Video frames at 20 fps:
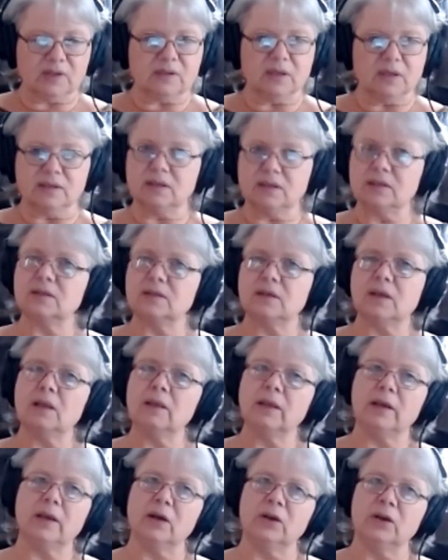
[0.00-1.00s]
does this sound
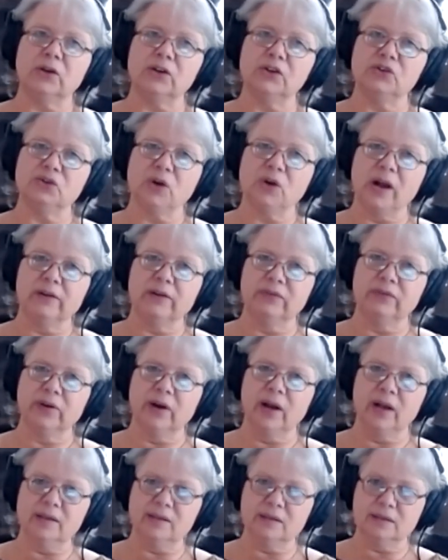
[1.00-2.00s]
like a good drug
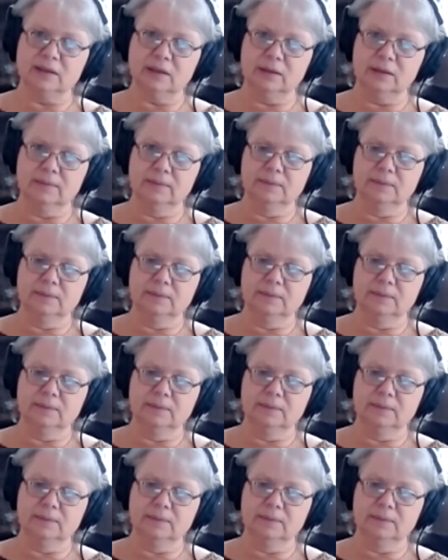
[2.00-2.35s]
for us?